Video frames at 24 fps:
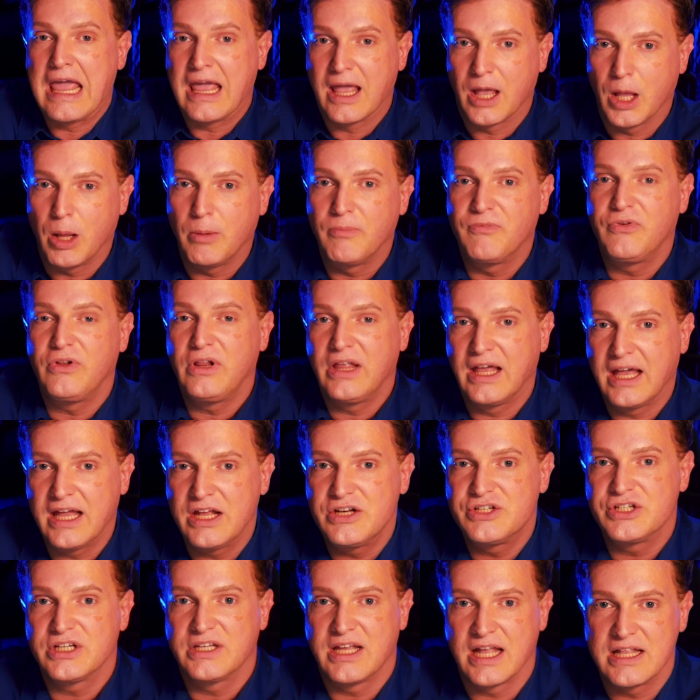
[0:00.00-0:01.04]
helpful
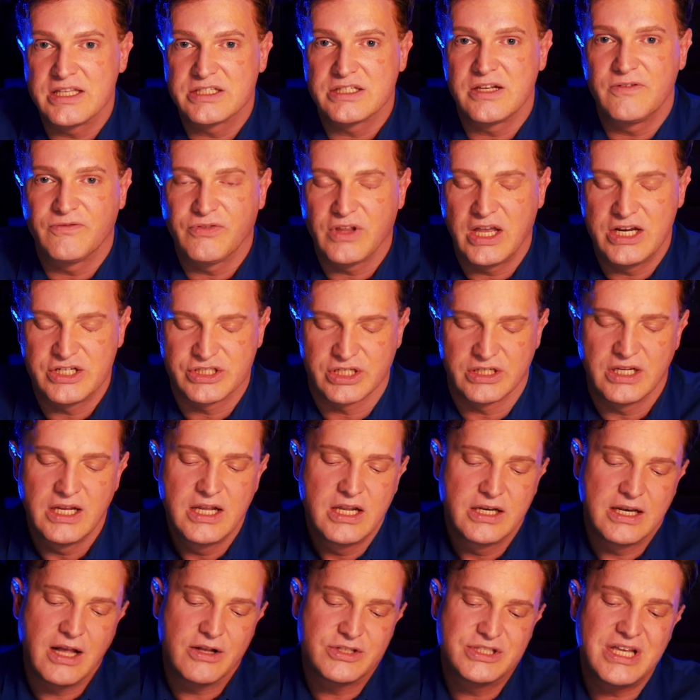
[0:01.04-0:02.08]
hedge against inflation.
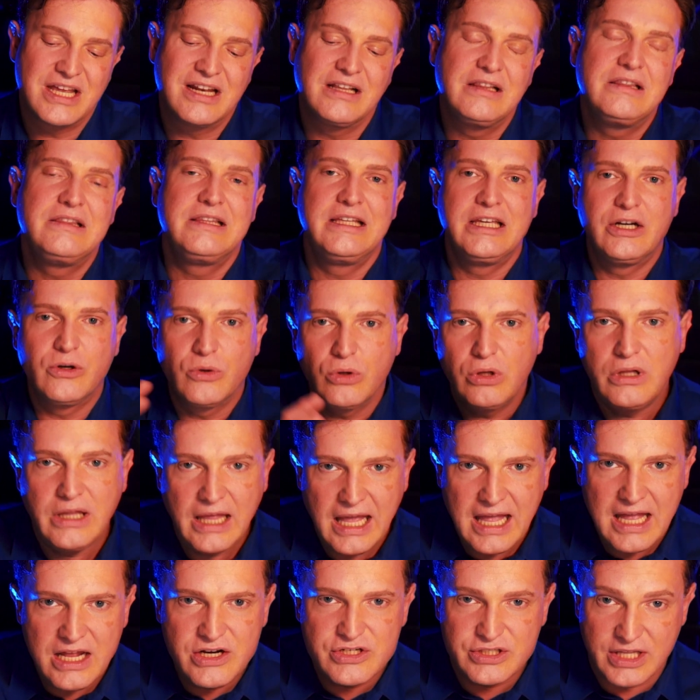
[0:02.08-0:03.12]
Now, it's not a literal
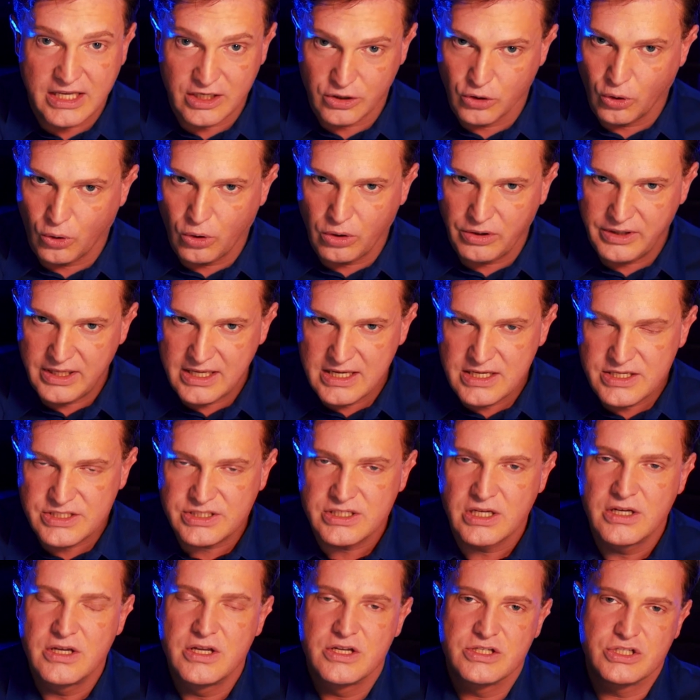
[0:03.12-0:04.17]
hedge like gold is,
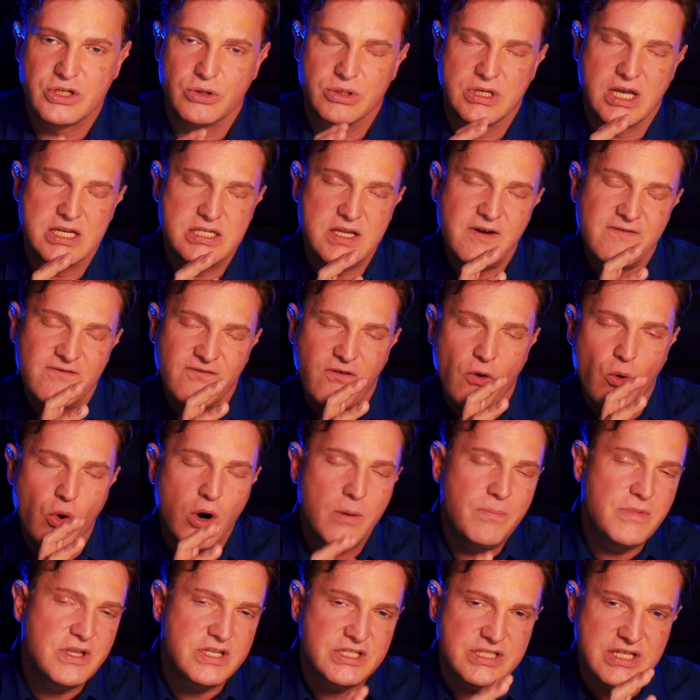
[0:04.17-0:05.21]
so it doesn't
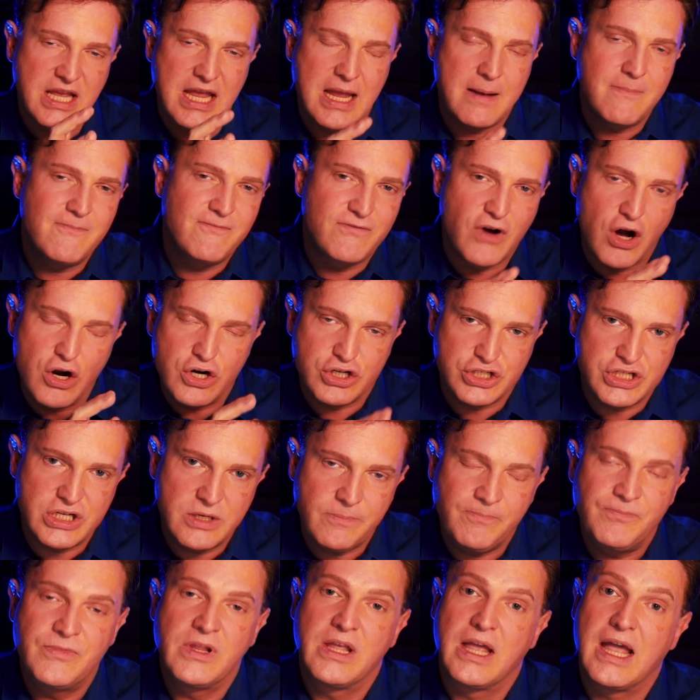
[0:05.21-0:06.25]
form the same
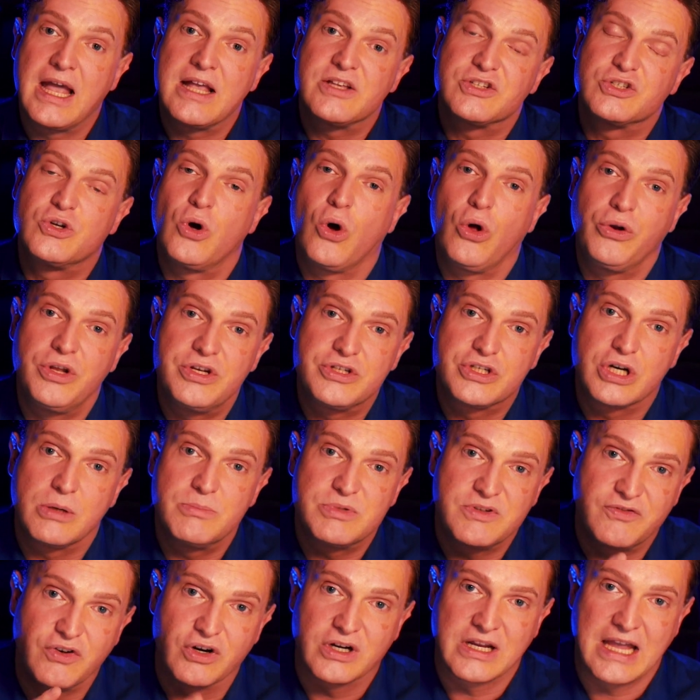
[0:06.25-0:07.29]
function as gold in
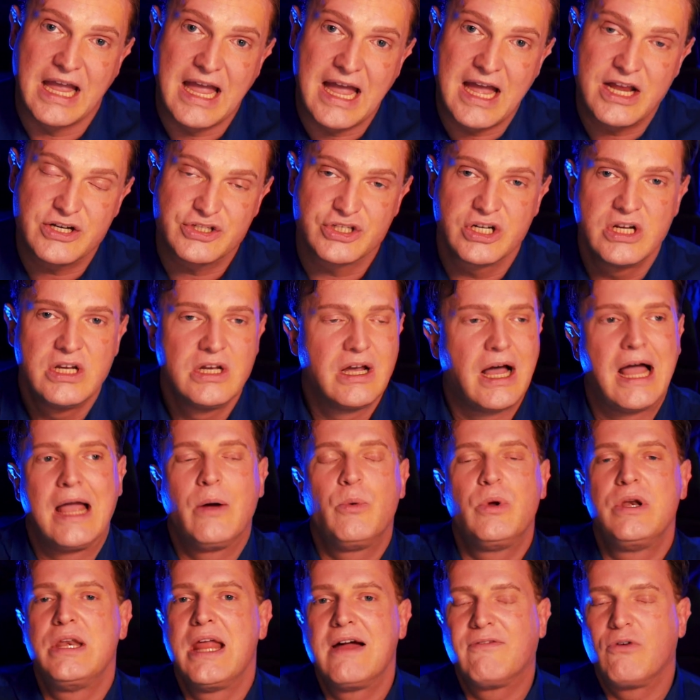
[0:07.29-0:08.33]
terms of your cash. I
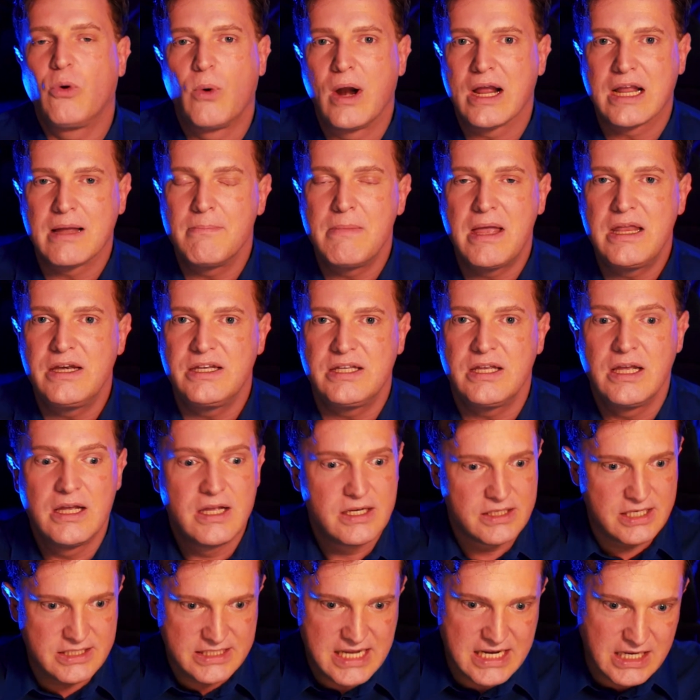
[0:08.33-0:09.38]
would never recommend
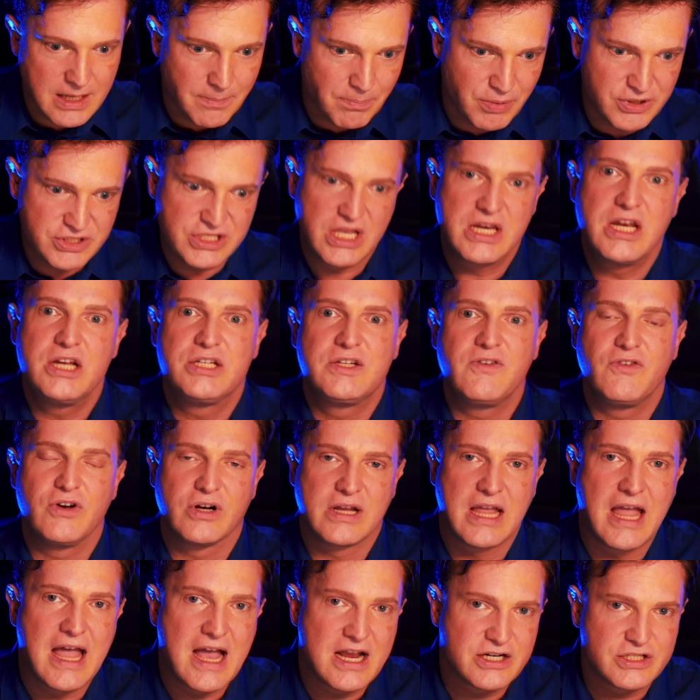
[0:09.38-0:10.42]
to take a percentage of your
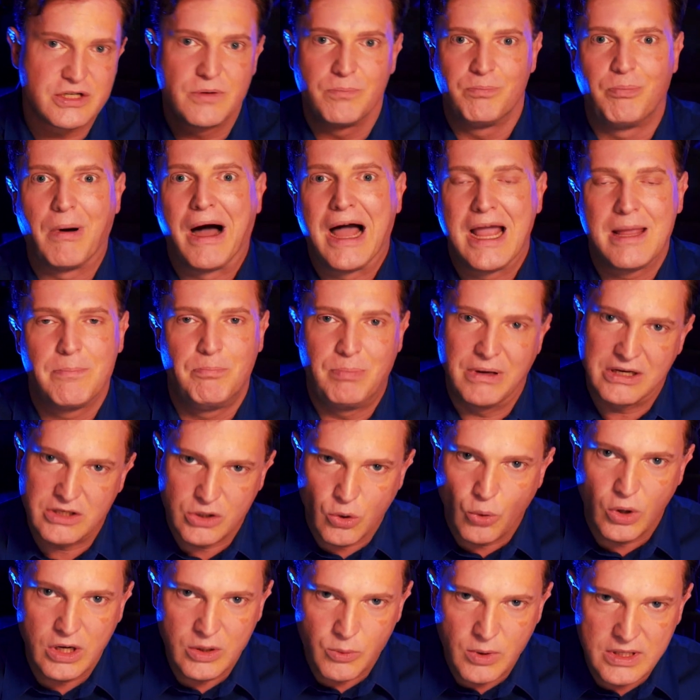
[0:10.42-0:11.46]
cash and buy
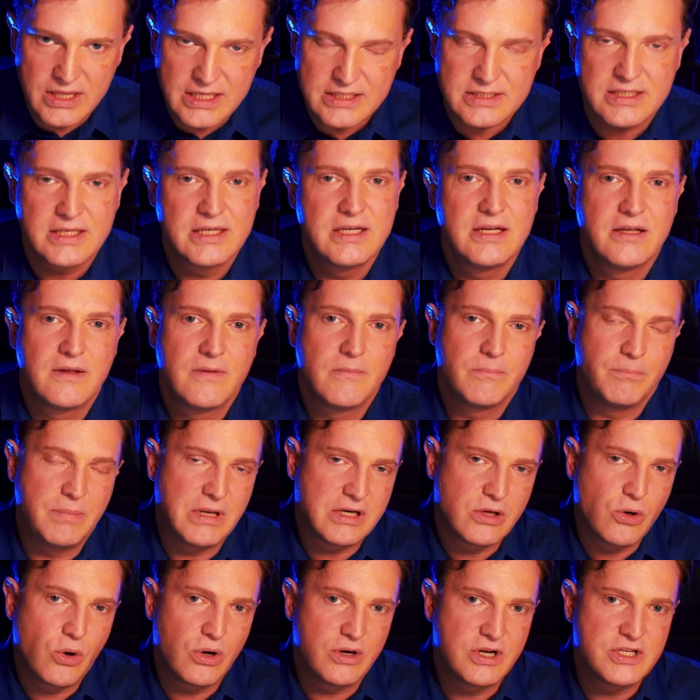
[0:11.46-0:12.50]
Bitcoin with it.
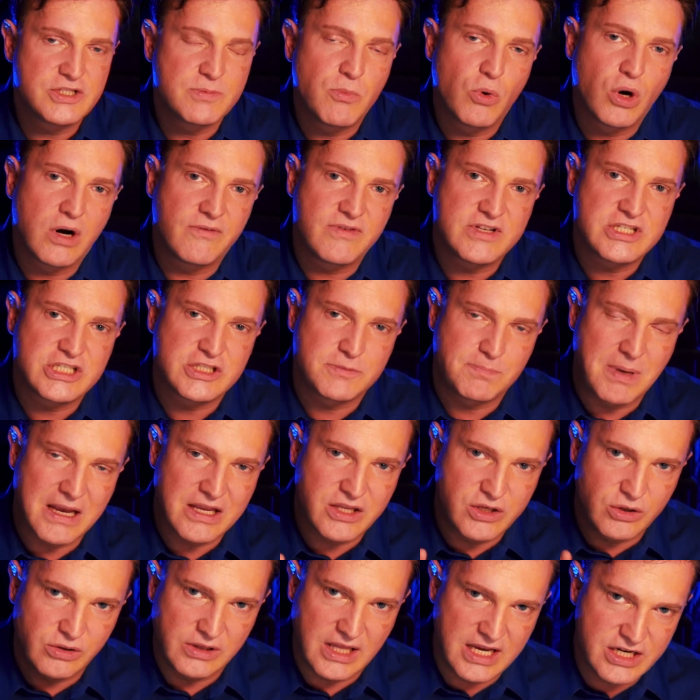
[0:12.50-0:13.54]
Bitcoin is more of a
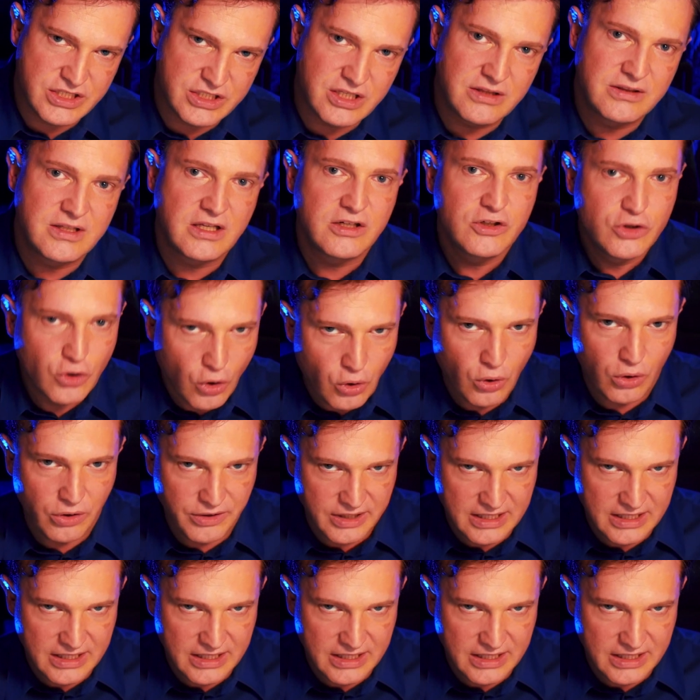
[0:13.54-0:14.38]
speculation than gold